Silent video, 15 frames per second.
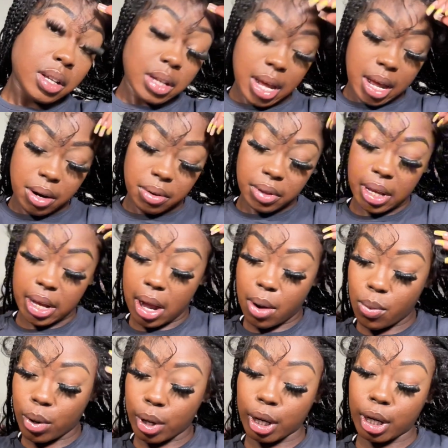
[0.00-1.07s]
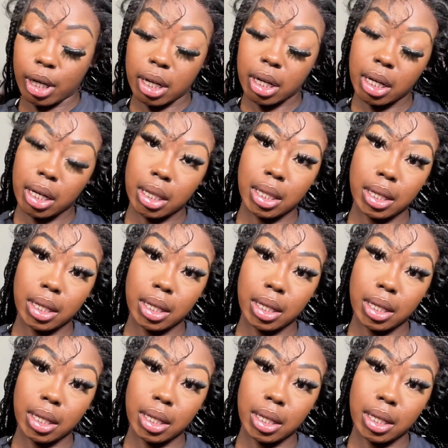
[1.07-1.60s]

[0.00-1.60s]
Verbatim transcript: Y'all don't think I'm gonna cut